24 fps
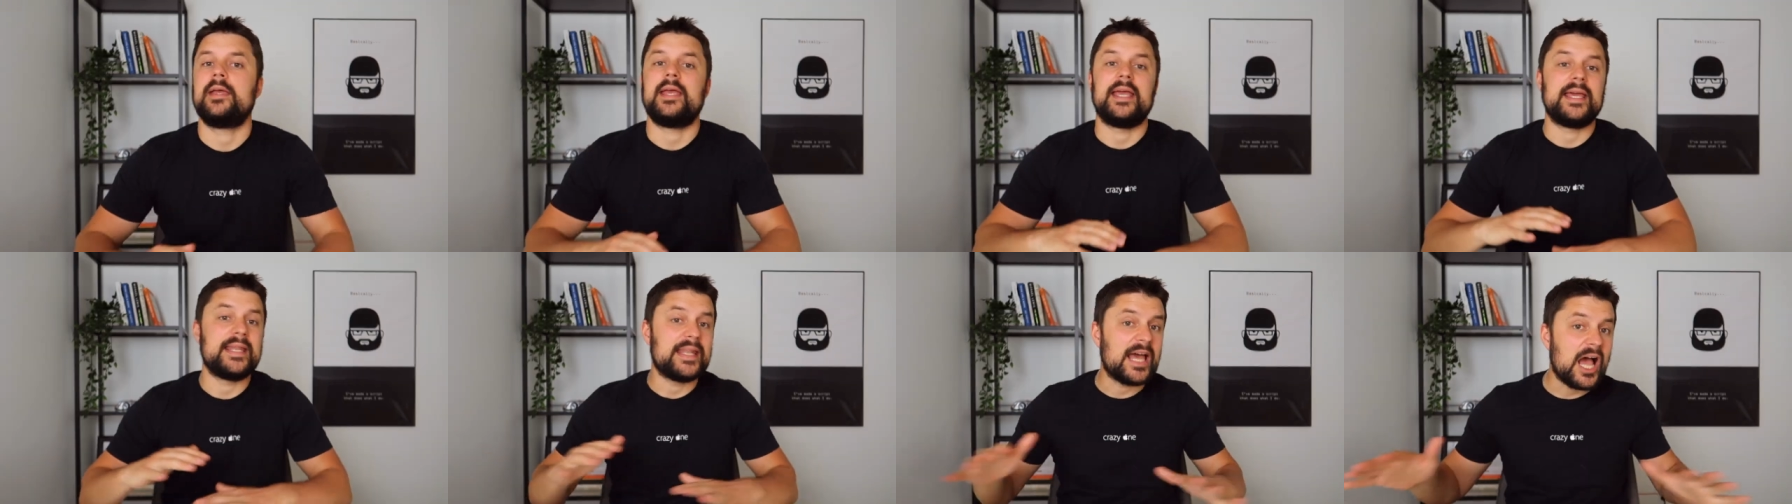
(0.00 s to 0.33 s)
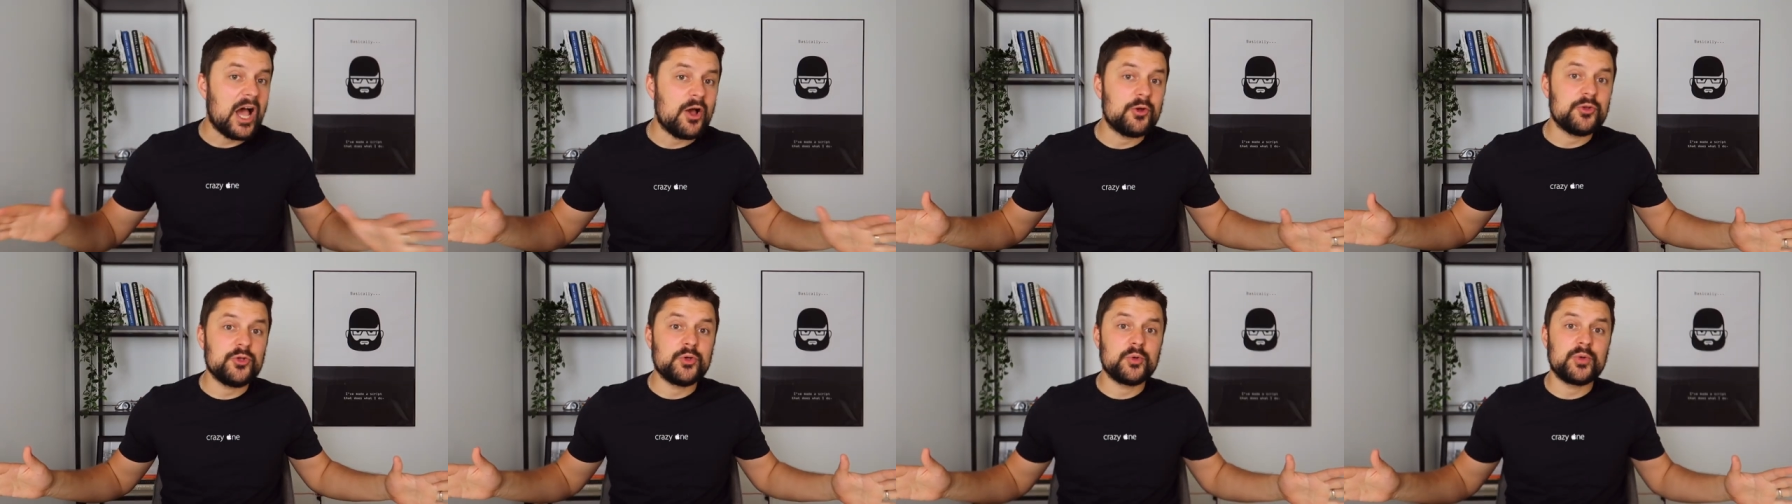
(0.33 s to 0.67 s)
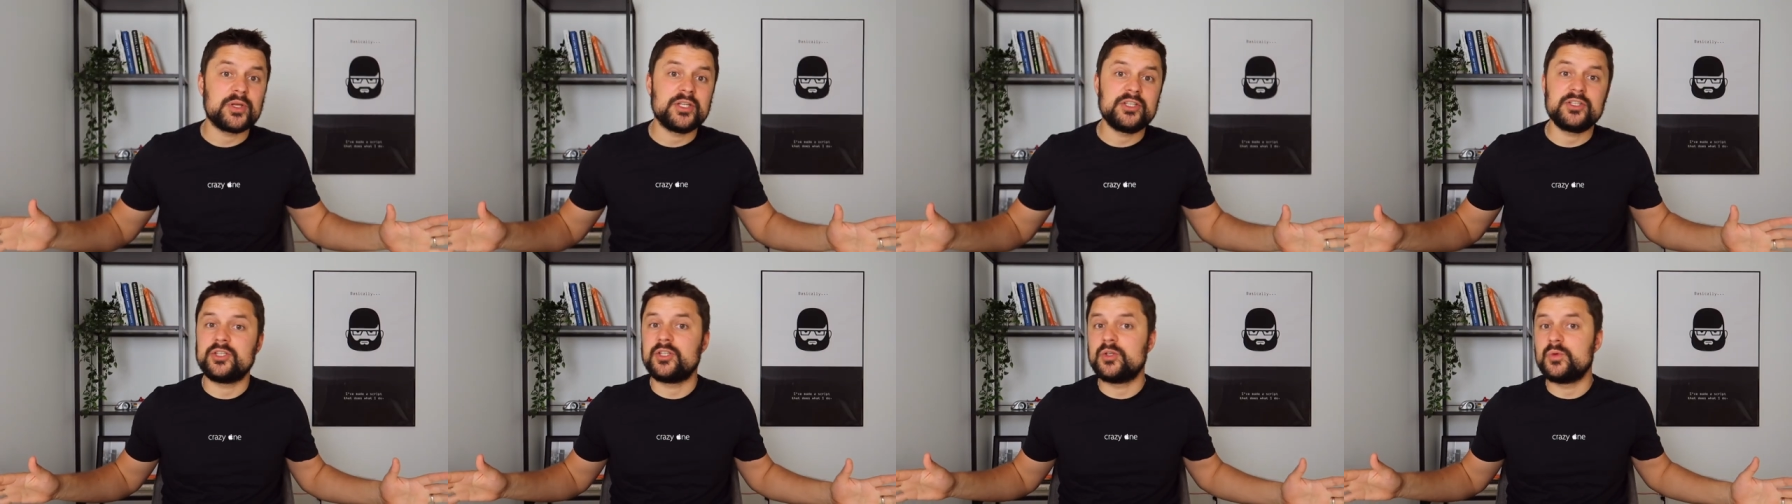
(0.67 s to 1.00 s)
and how you
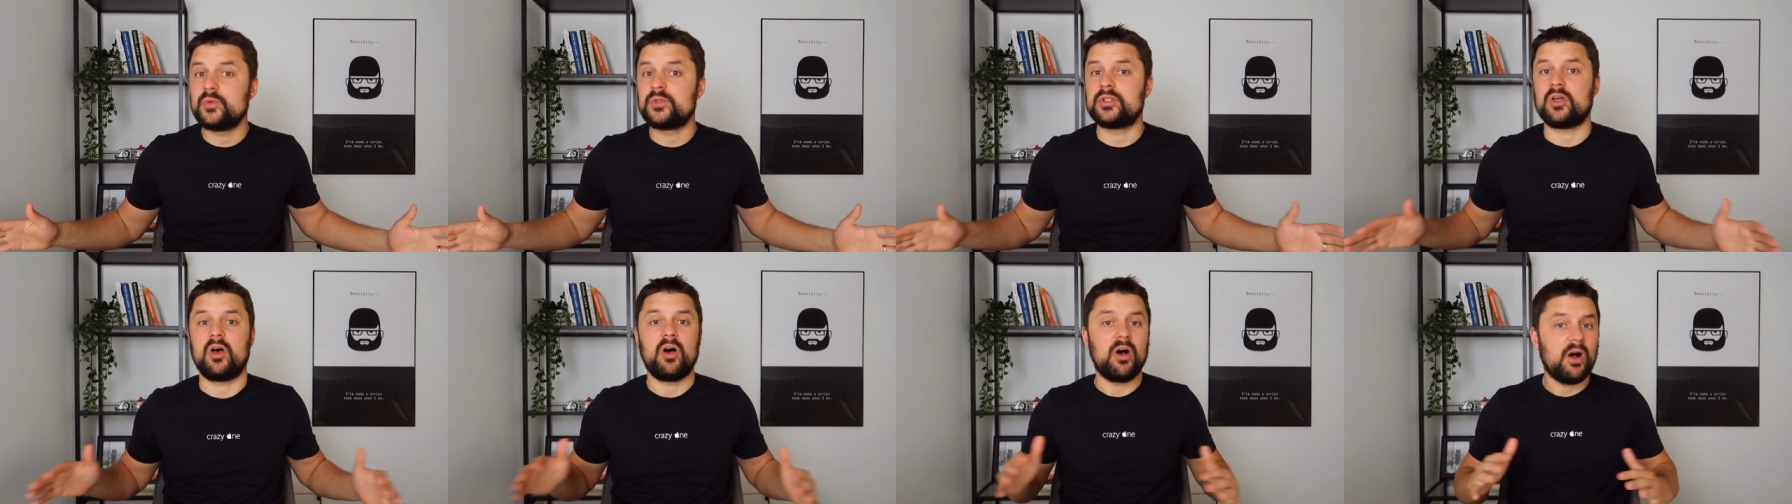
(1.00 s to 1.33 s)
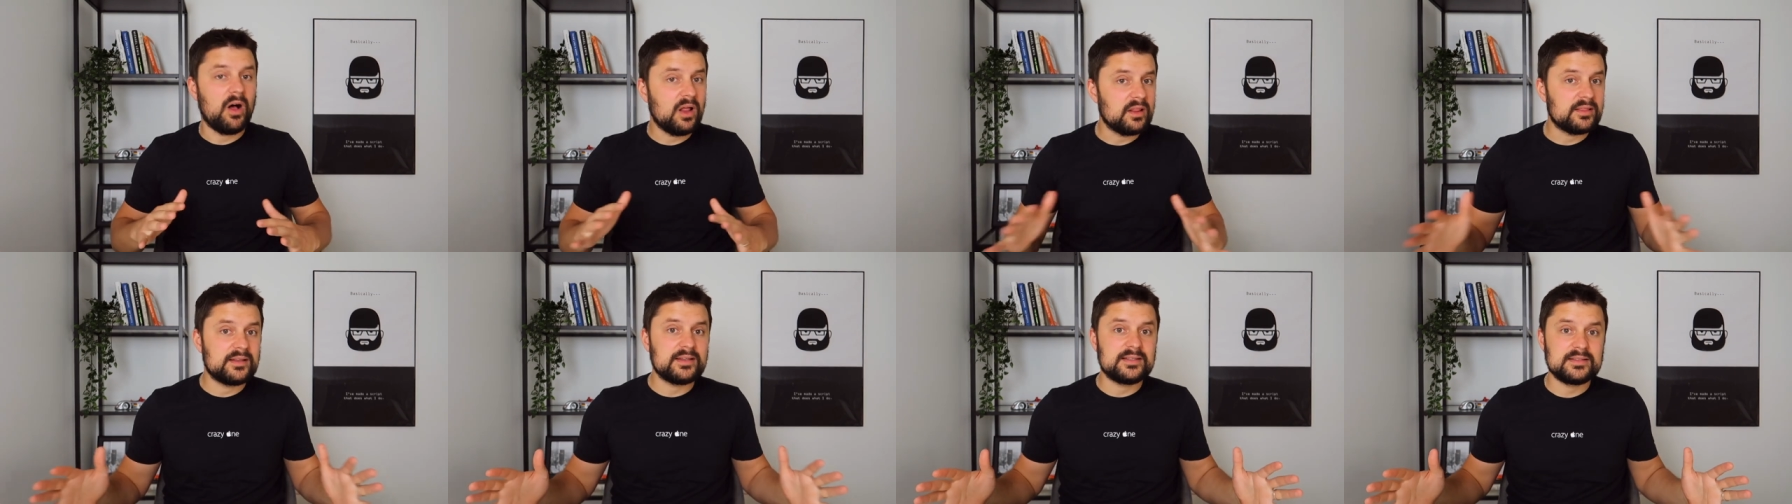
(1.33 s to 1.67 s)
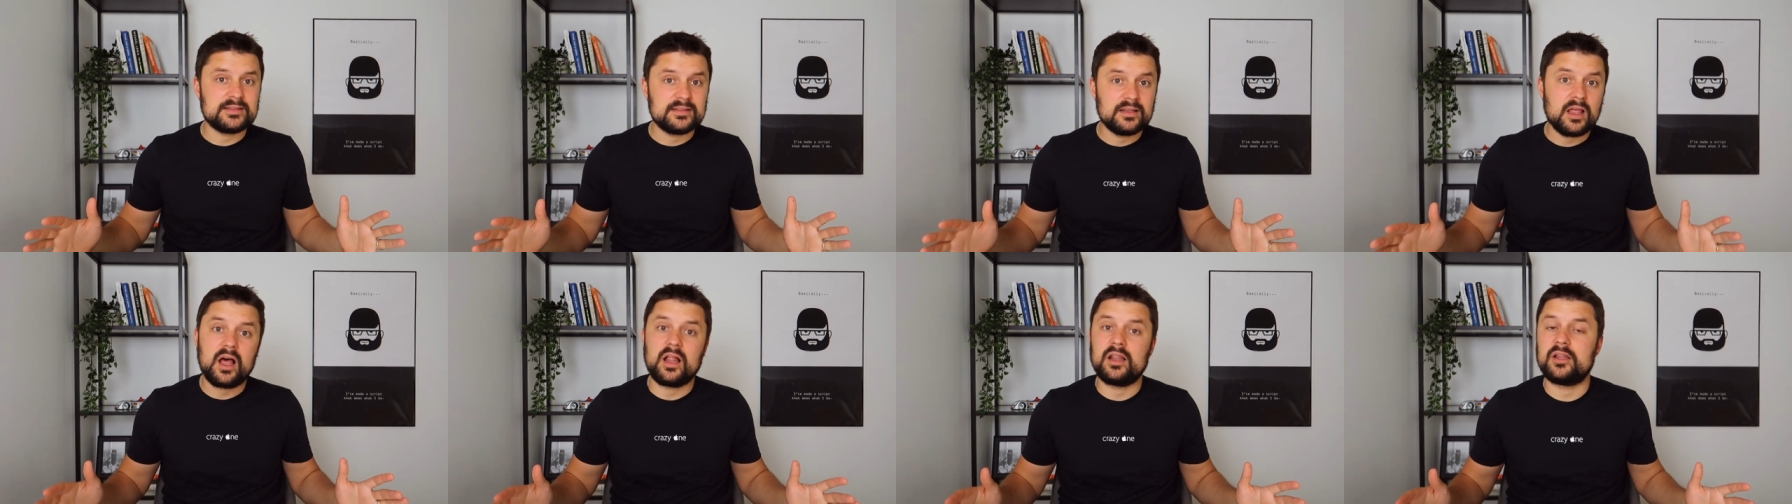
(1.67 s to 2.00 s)
can use all
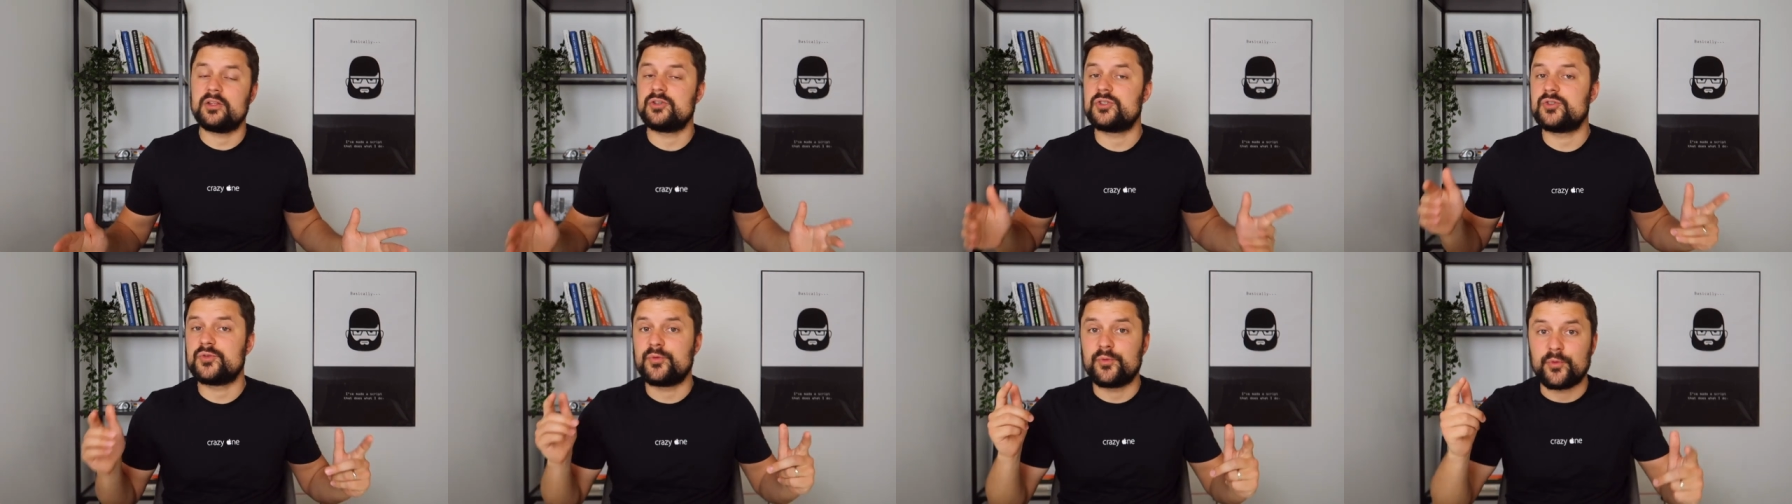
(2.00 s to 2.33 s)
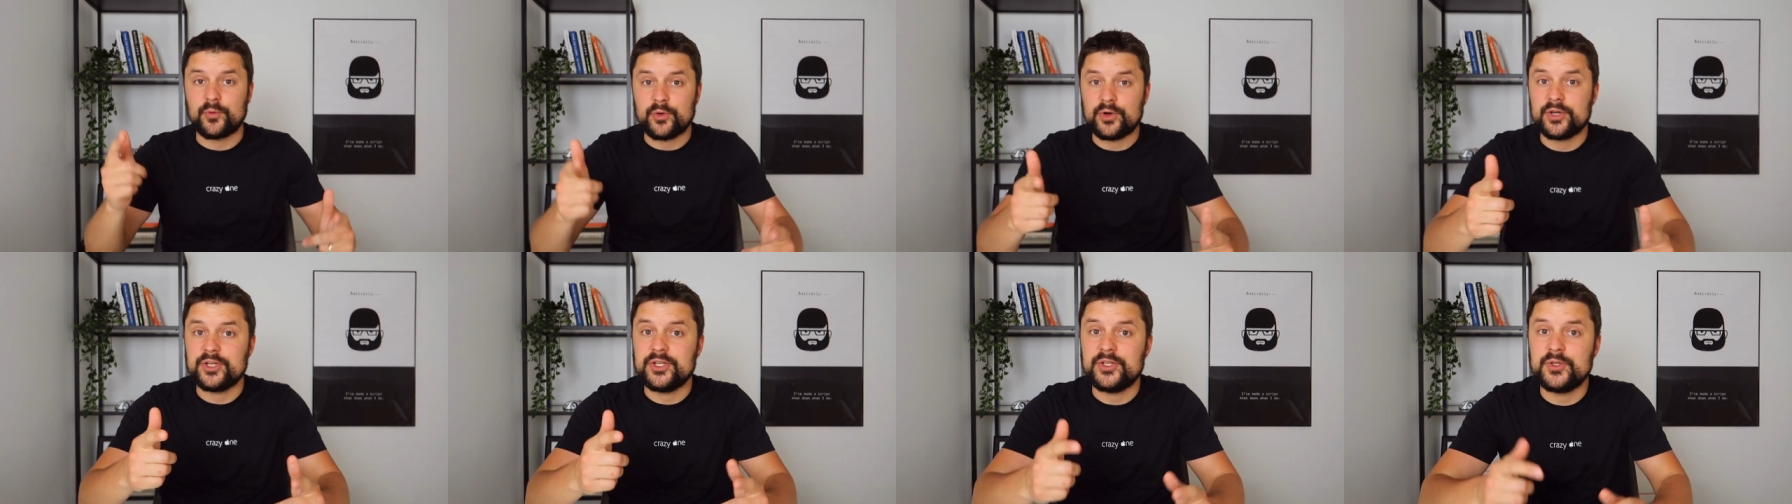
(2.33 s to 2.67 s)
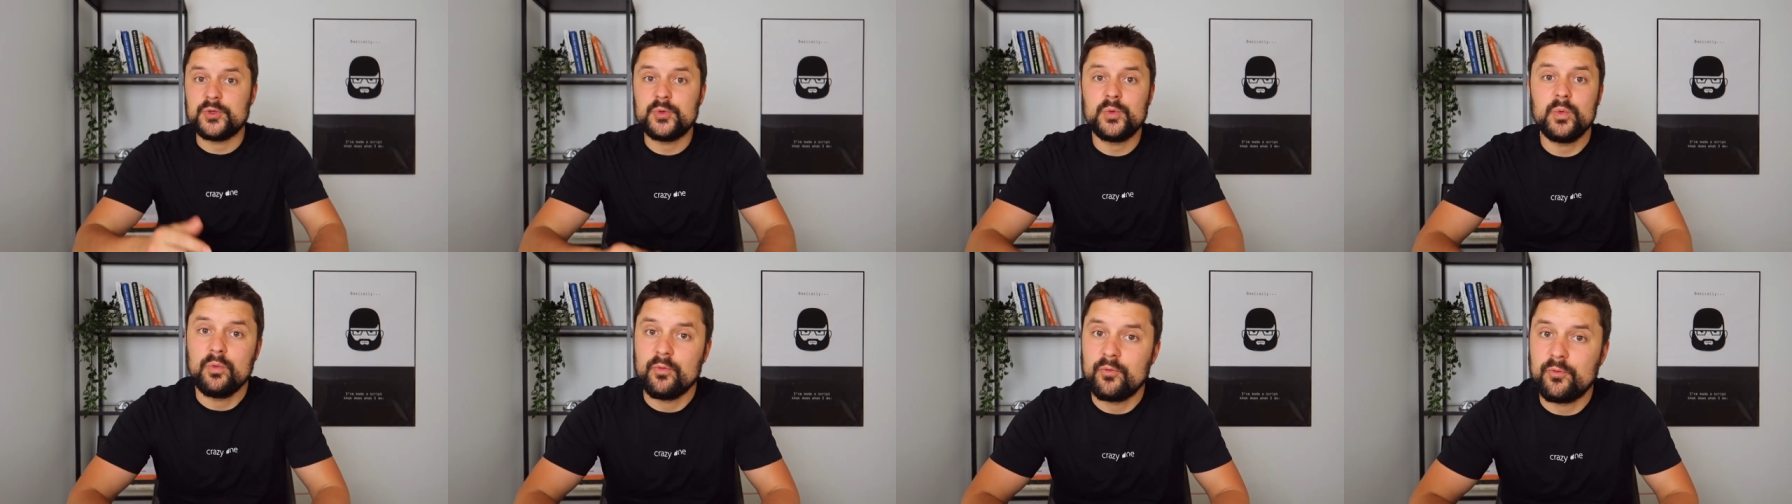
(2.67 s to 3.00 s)
this knowledge for
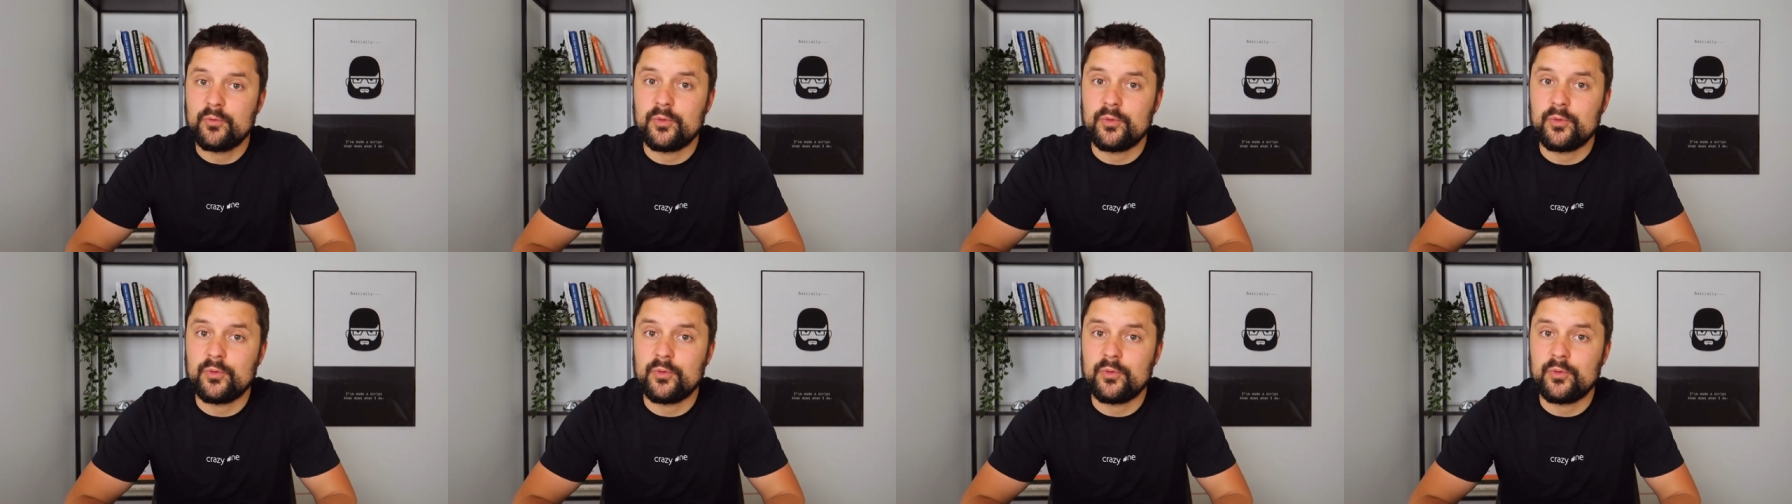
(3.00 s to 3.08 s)
you,